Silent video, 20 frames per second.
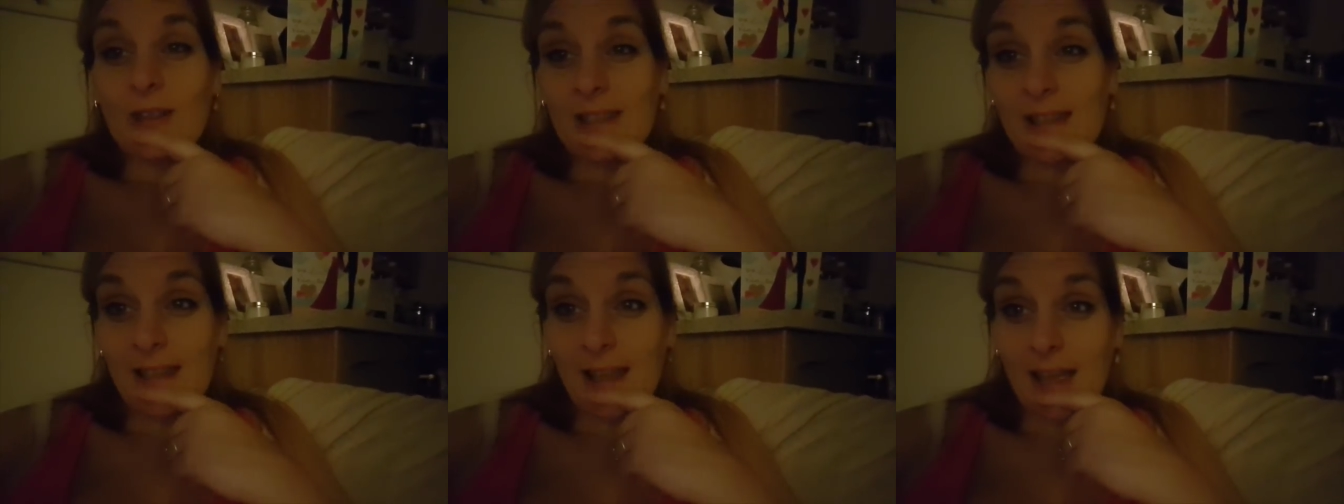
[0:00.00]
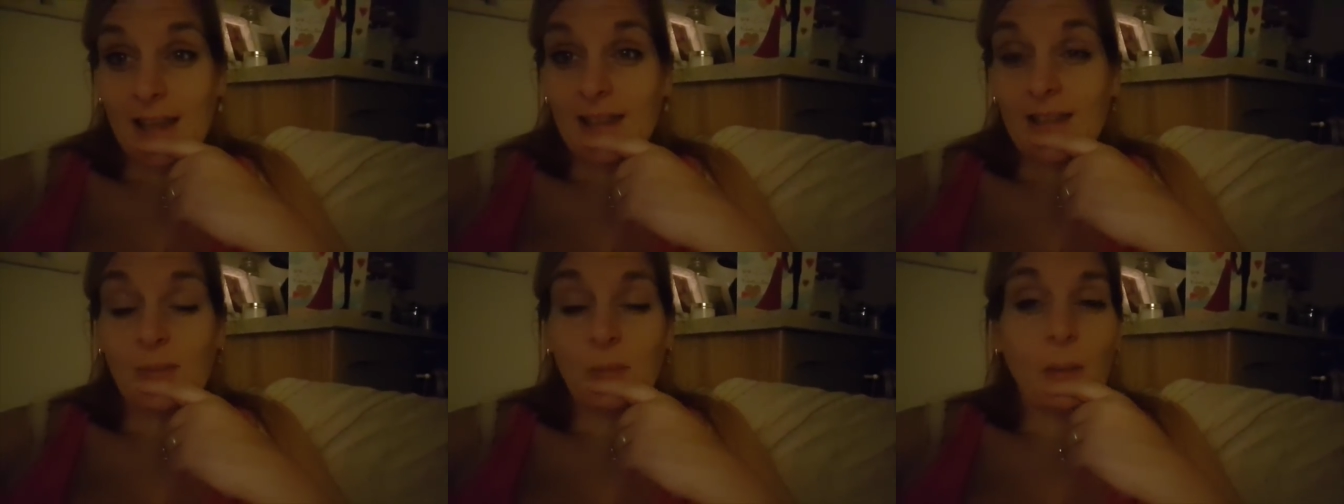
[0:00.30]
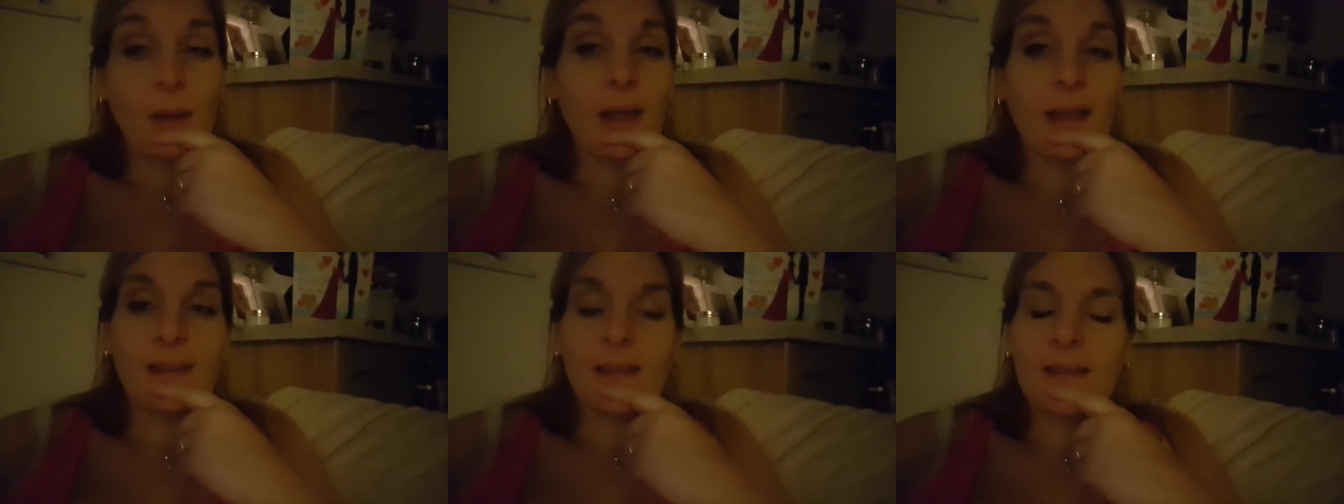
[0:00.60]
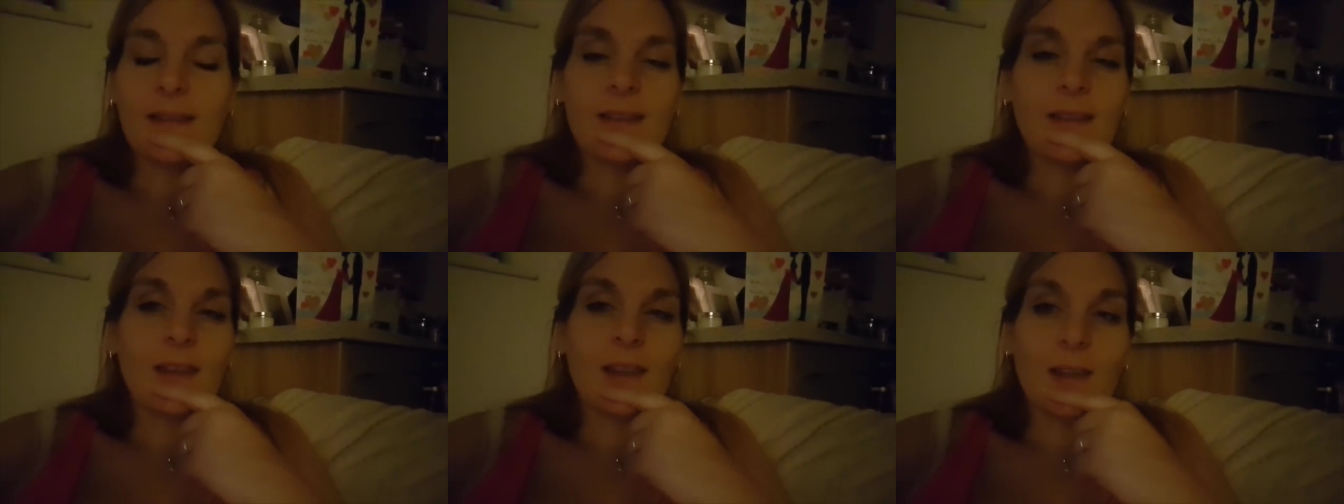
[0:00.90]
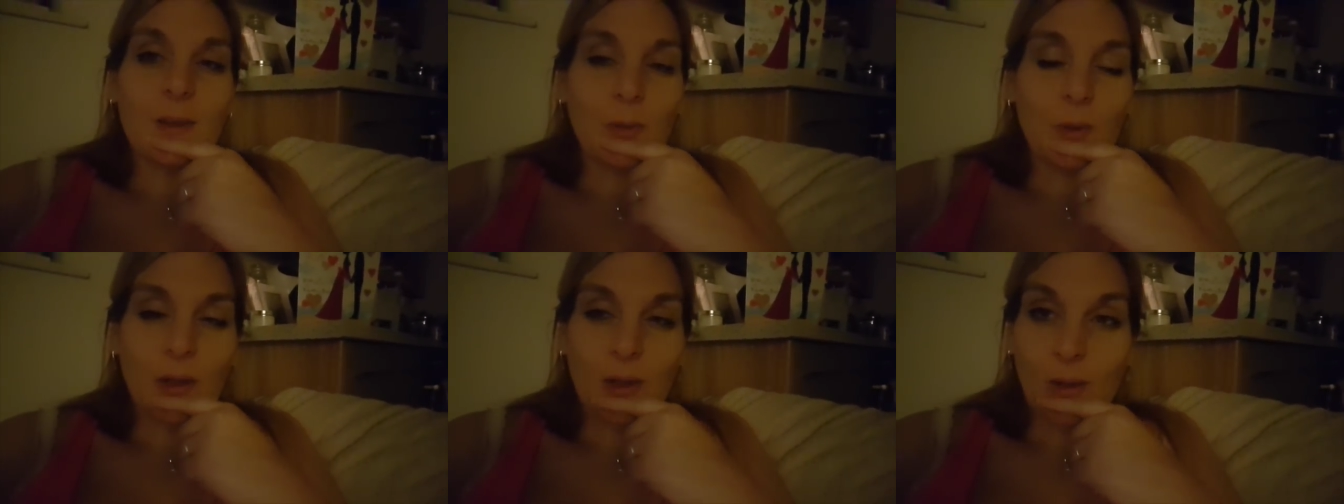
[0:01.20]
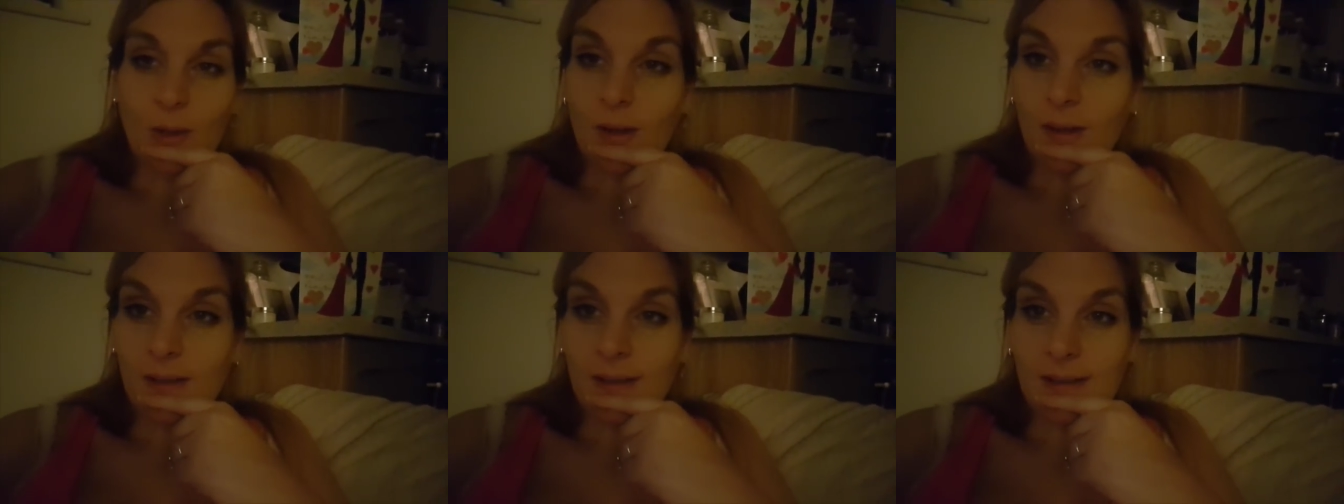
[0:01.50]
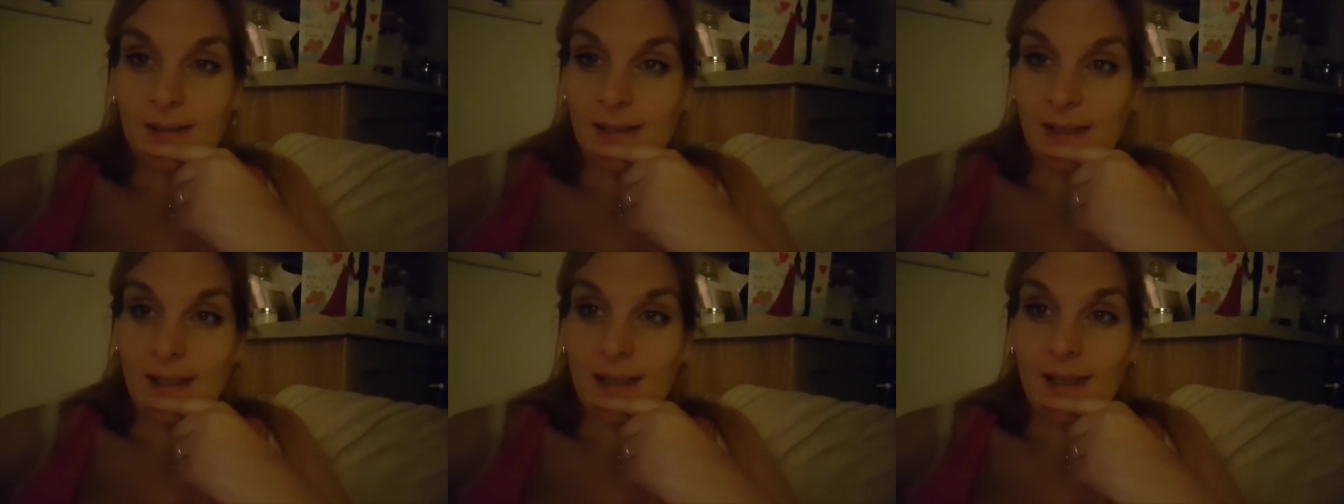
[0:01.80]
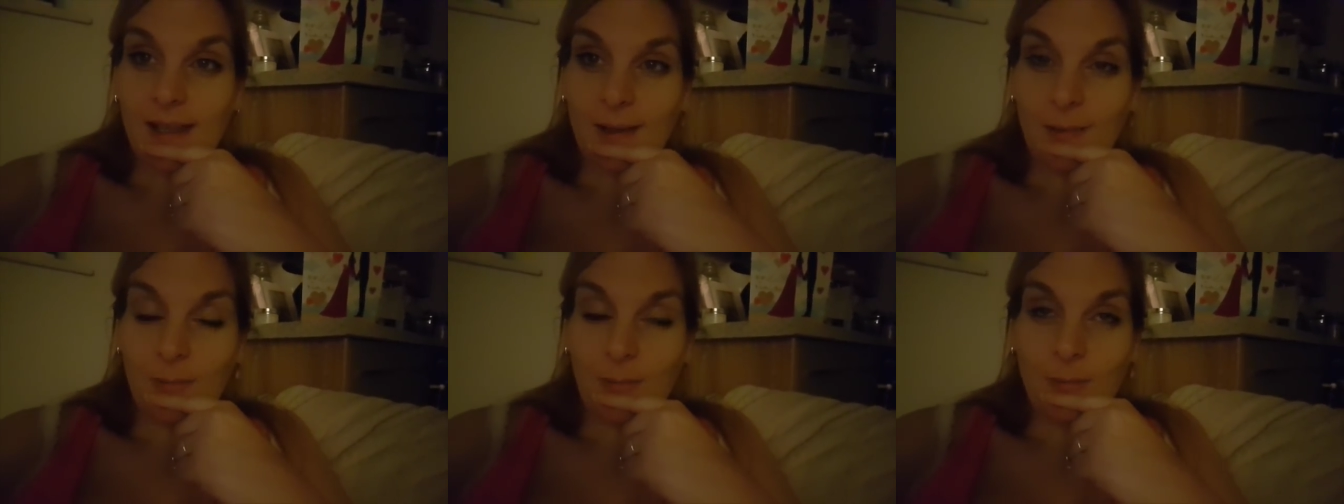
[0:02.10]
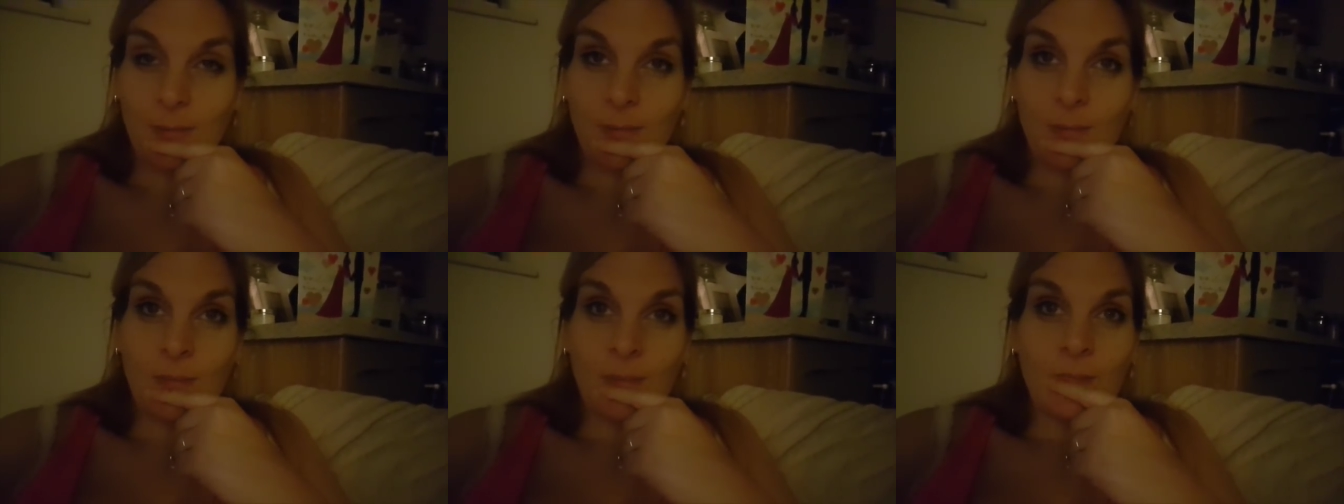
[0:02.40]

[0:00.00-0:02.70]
is sat in his pants, so that's why you can't see him.